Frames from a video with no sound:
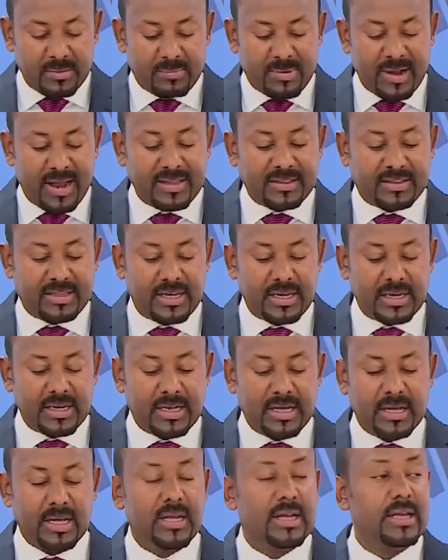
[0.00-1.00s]
planting
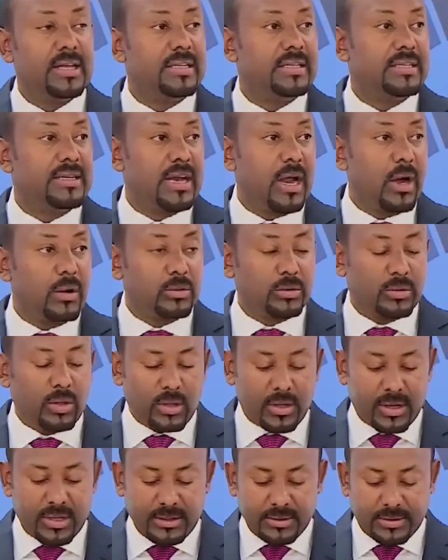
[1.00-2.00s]
drought
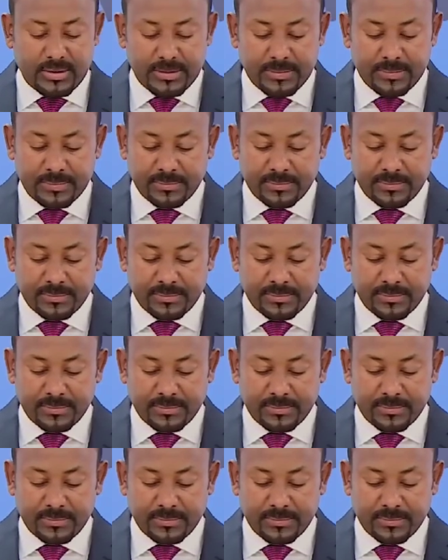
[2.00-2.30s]
tolerant,